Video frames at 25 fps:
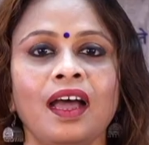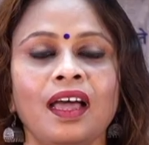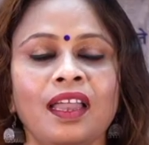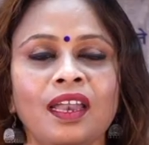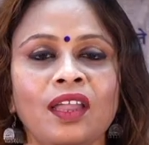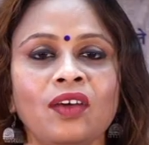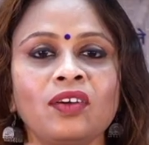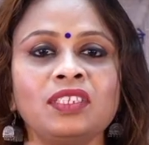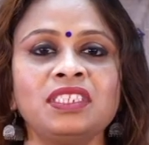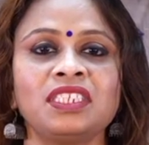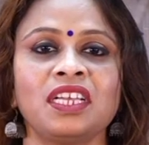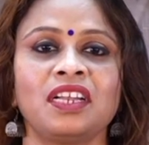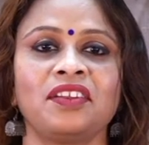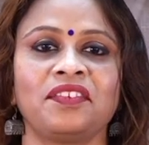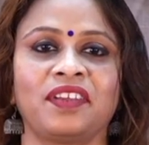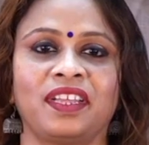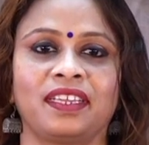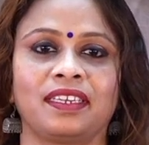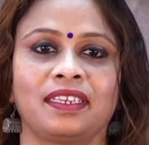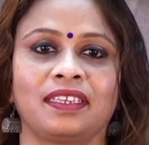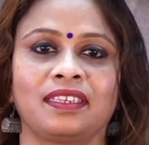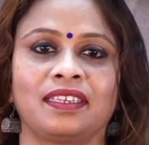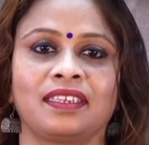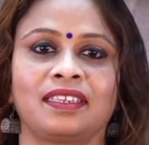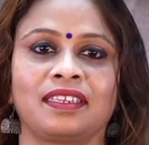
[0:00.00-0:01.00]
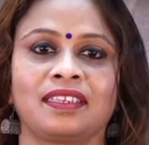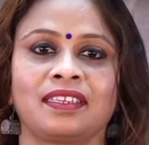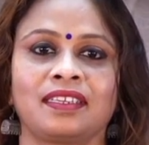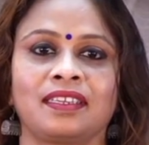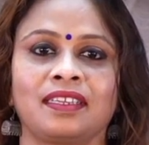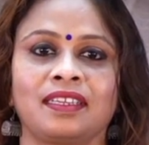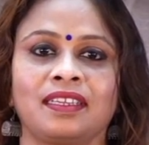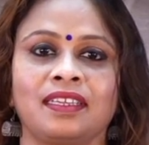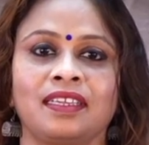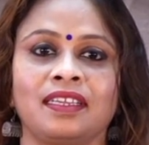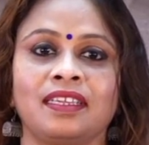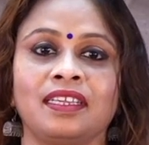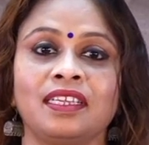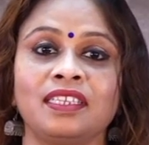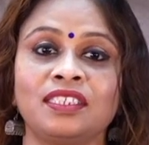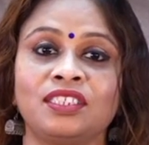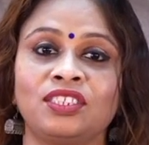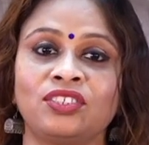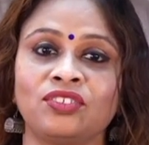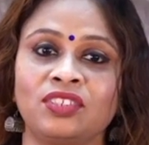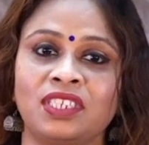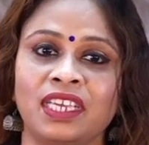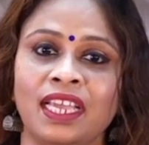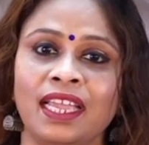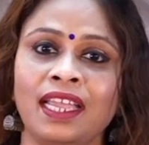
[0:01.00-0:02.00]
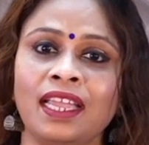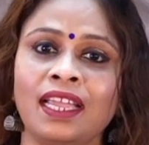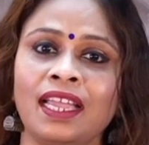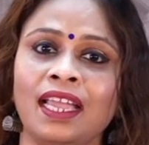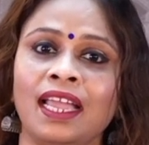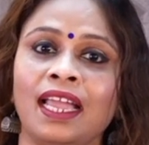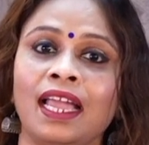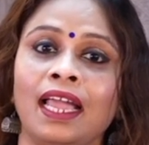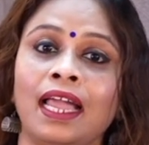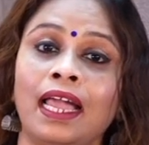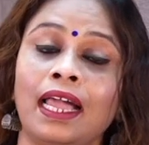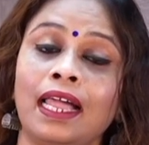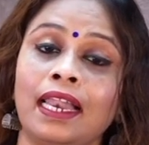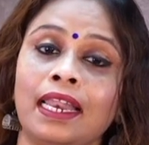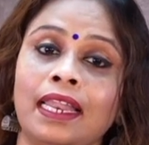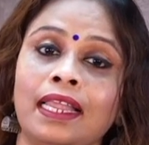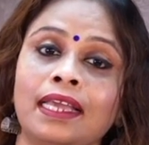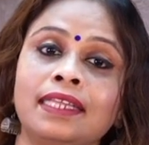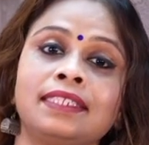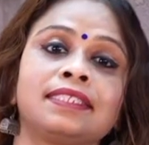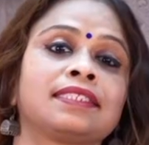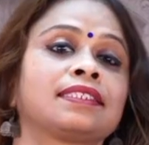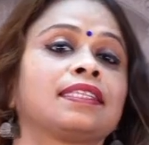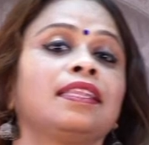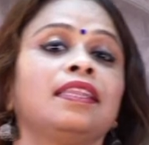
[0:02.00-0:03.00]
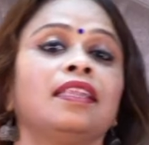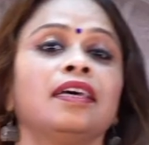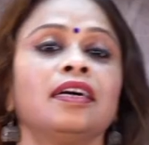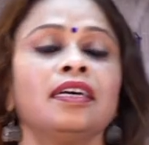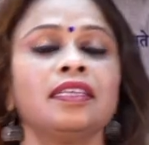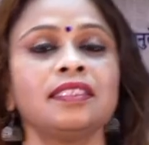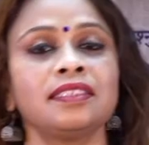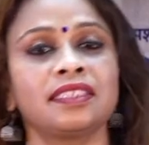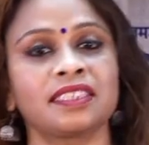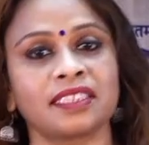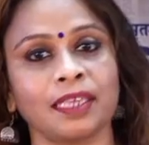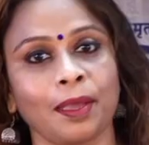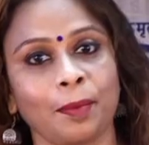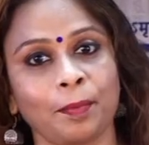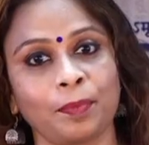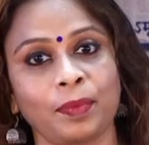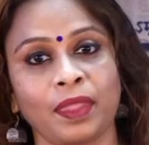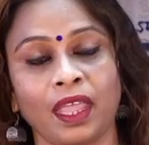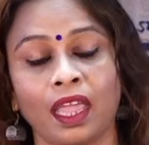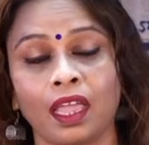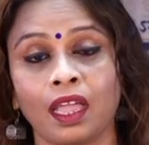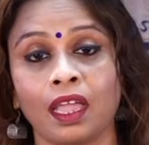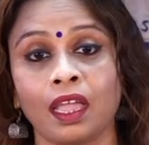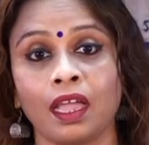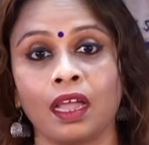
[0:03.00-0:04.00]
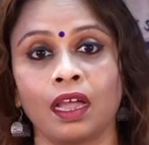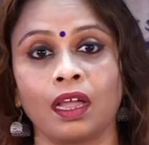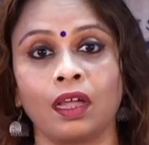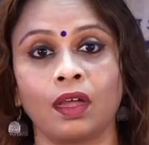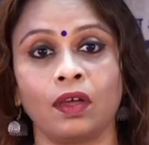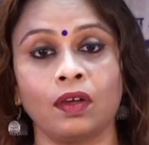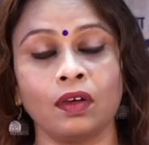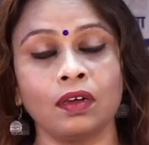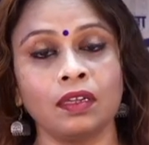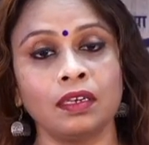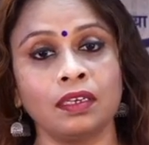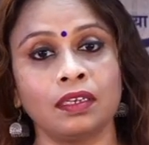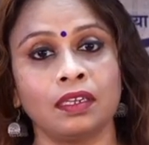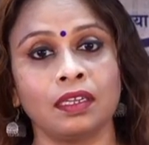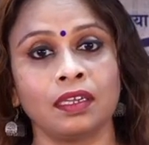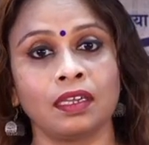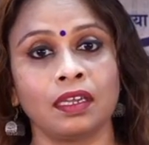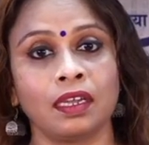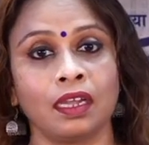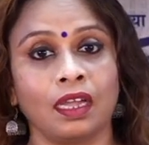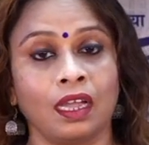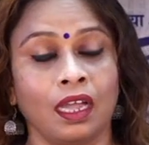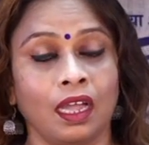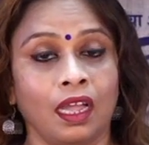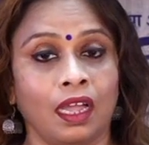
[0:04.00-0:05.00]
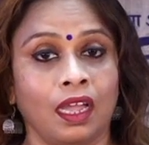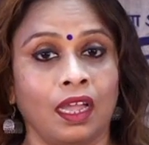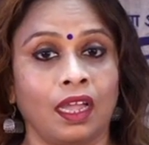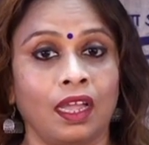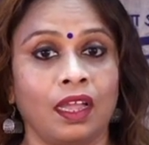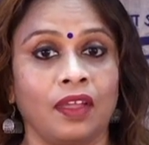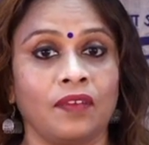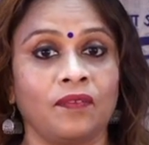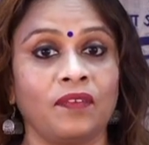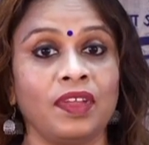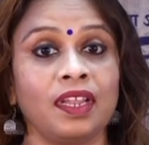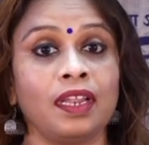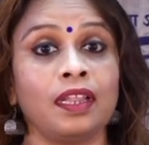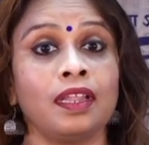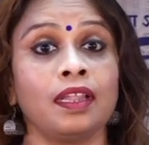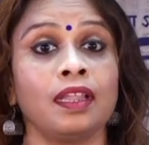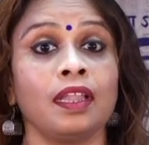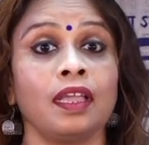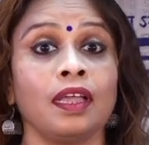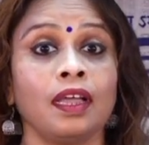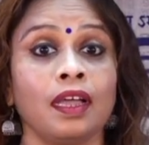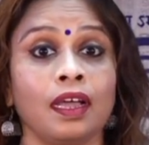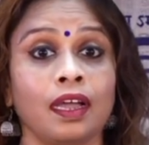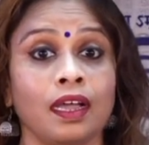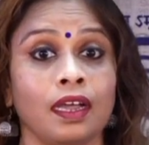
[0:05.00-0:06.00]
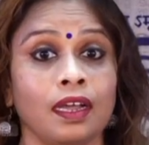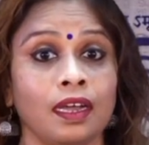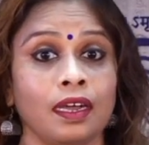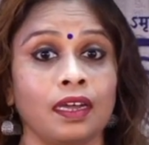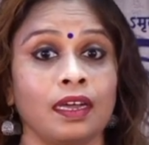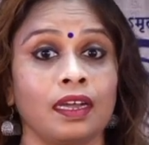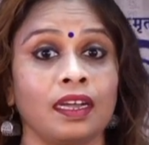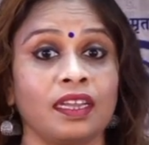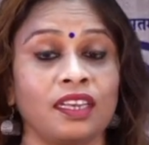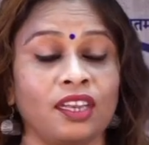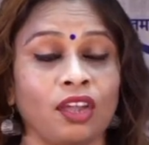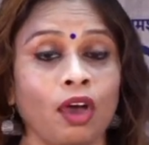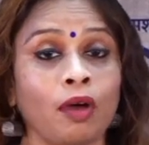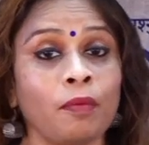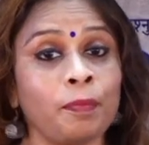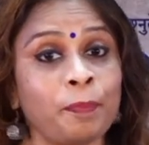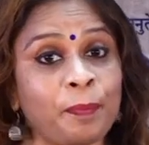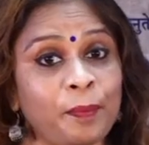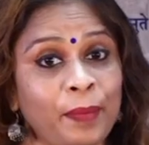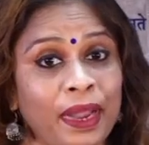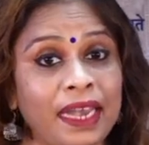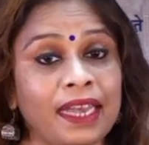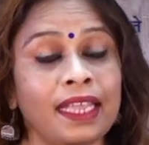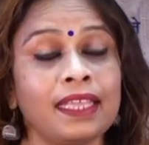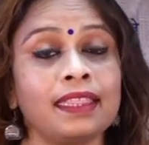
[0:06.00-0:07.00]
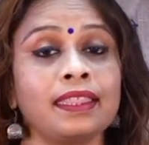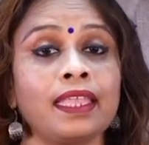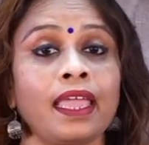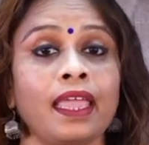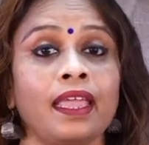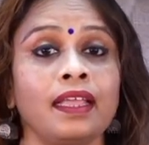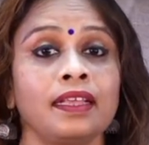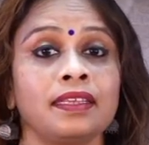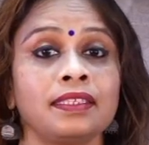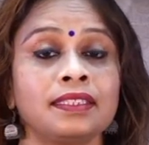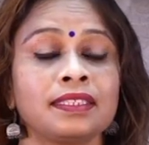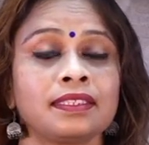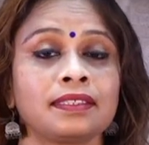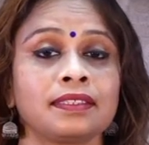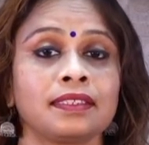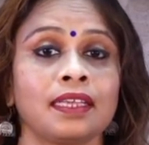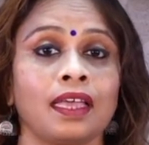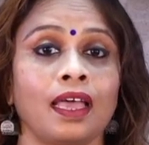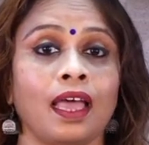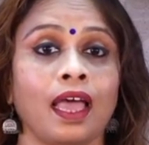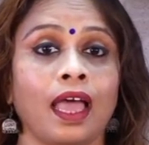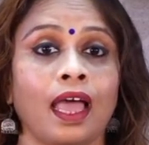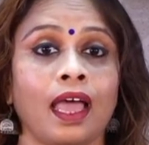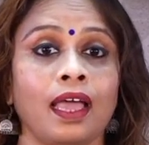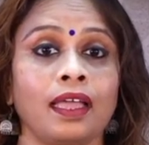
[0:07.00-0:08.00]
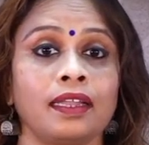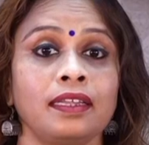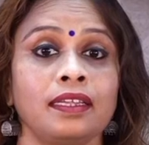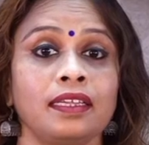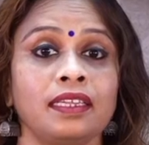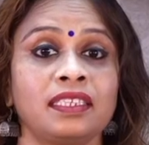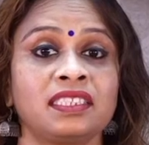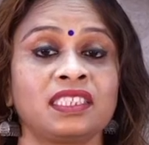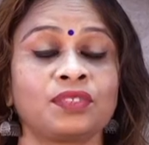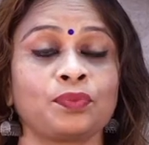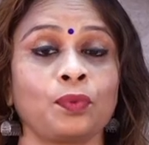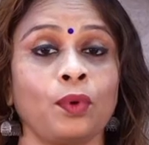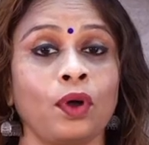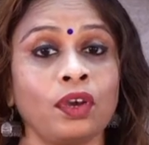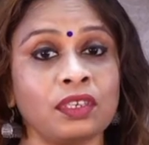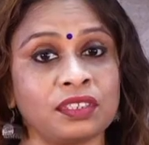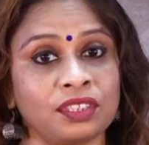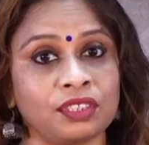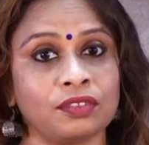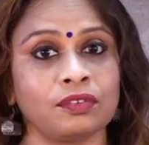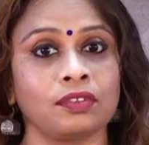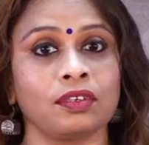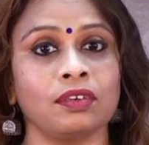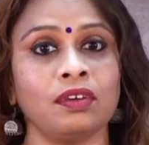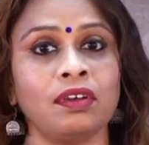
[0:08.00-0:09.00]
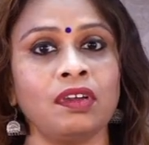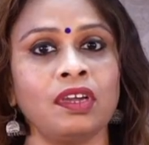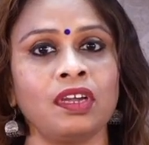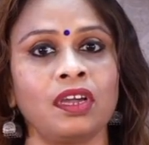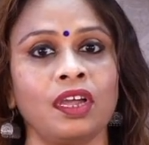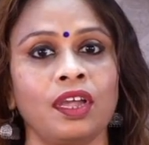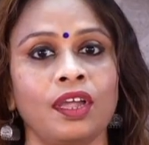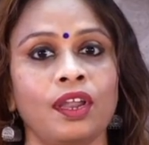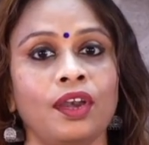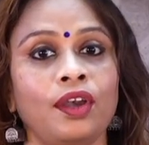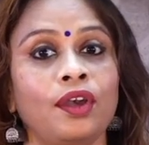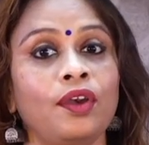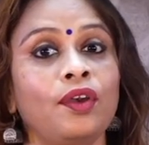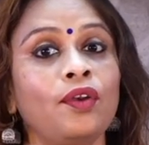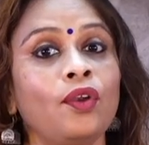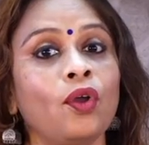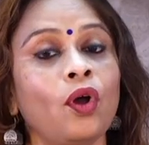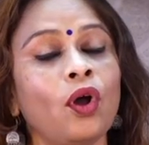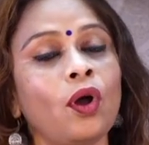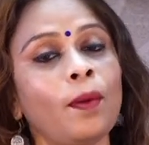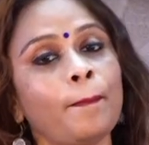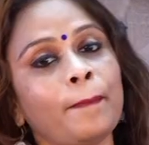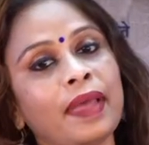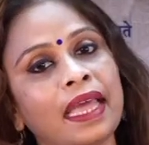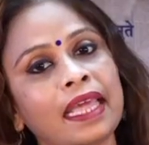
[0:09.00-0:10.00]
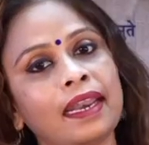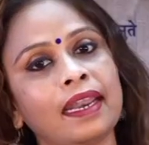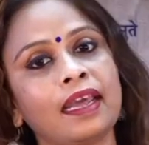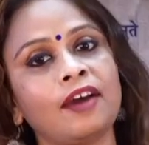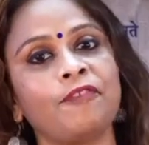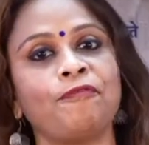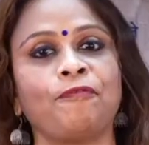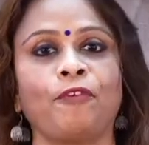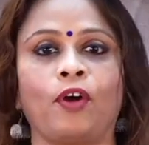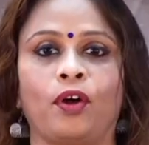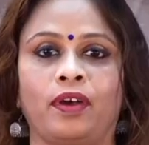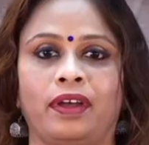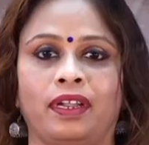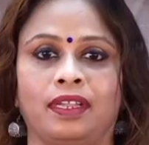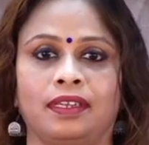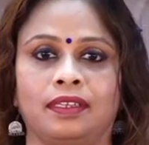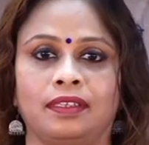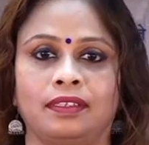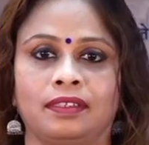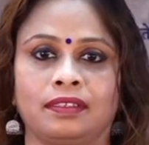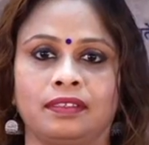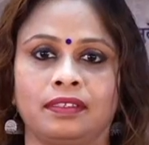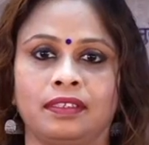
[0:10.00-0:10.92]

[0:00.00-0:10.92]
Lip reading: Hello children, today let's learn something good, we'll adopt many things, and it's what you know, no men are foreign.